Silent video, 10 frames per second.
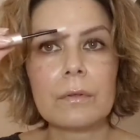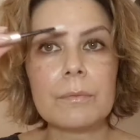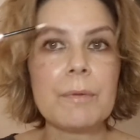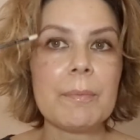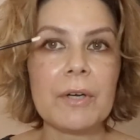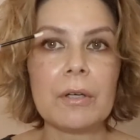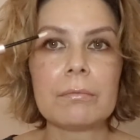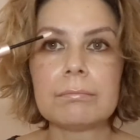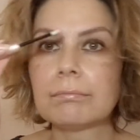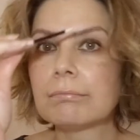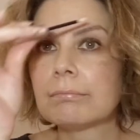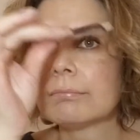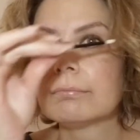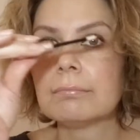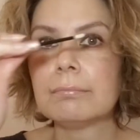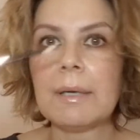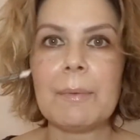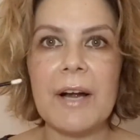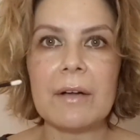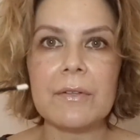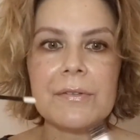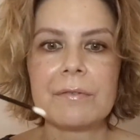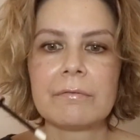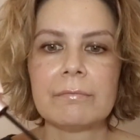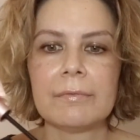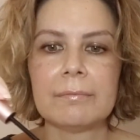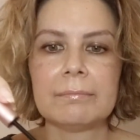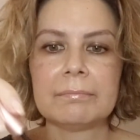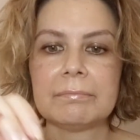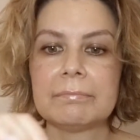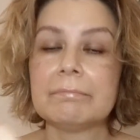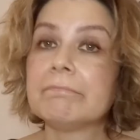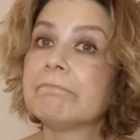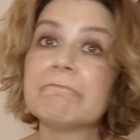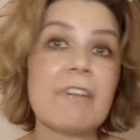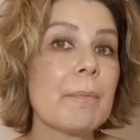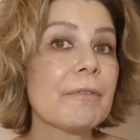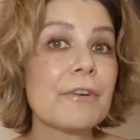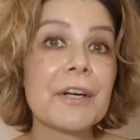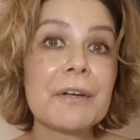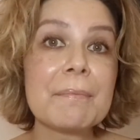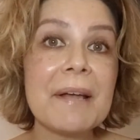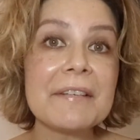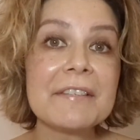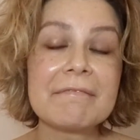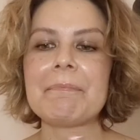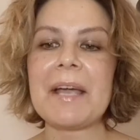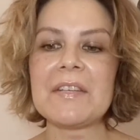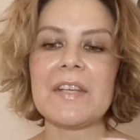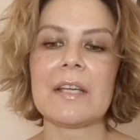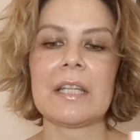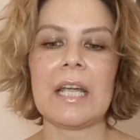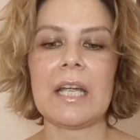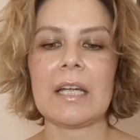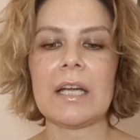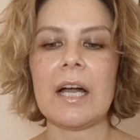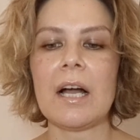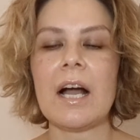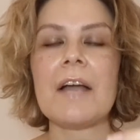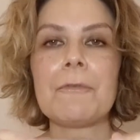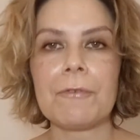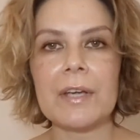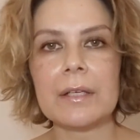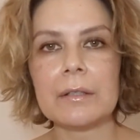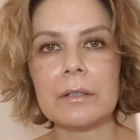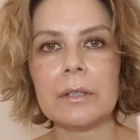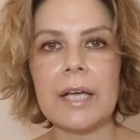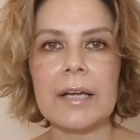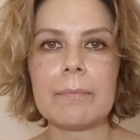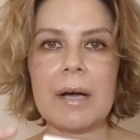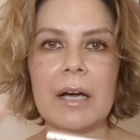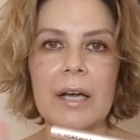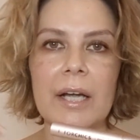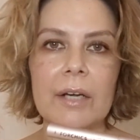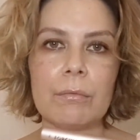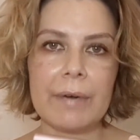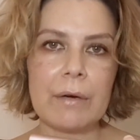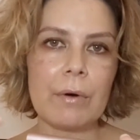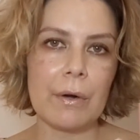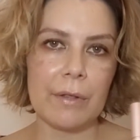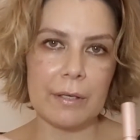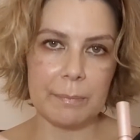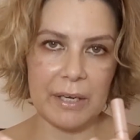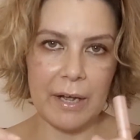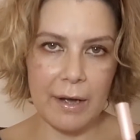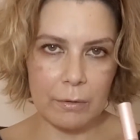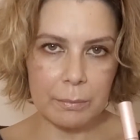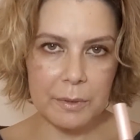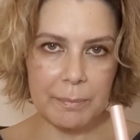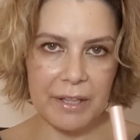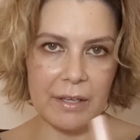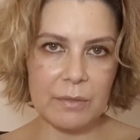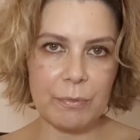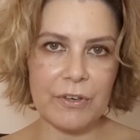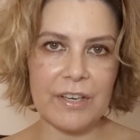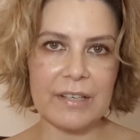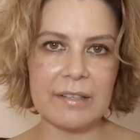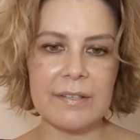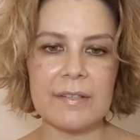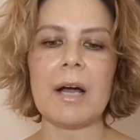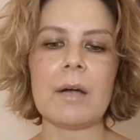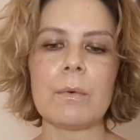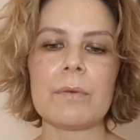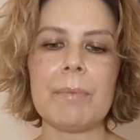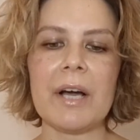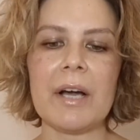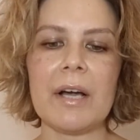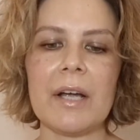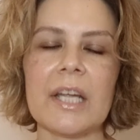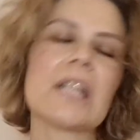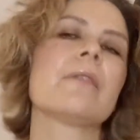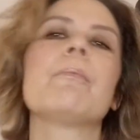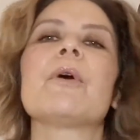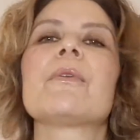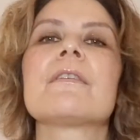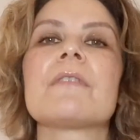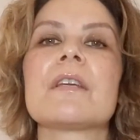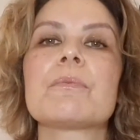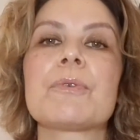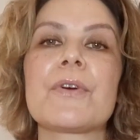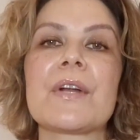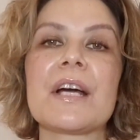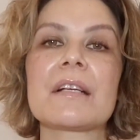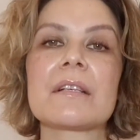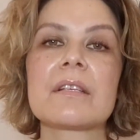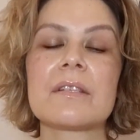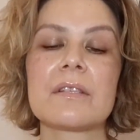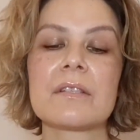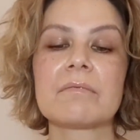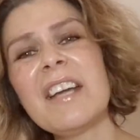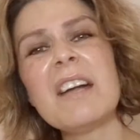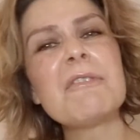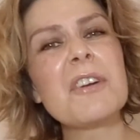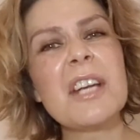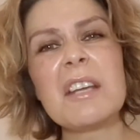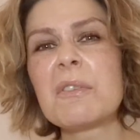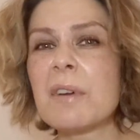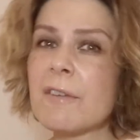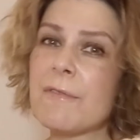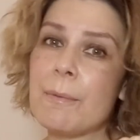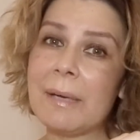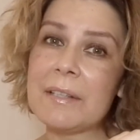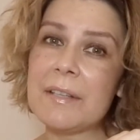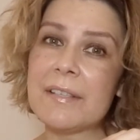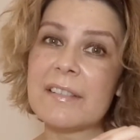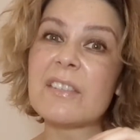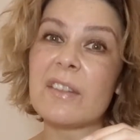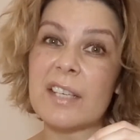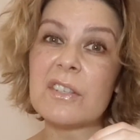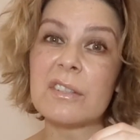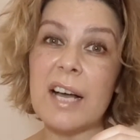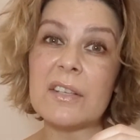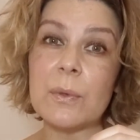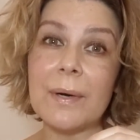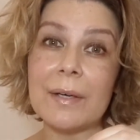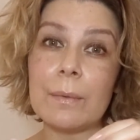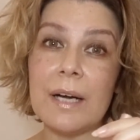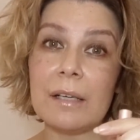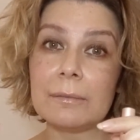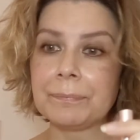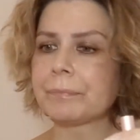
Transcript: Just pop it on my brows right before I go to bed. Basically, I feel like my regrowth has been helped by these products. I would buy both of these products every 3 or 4 months, so they do last quite a while.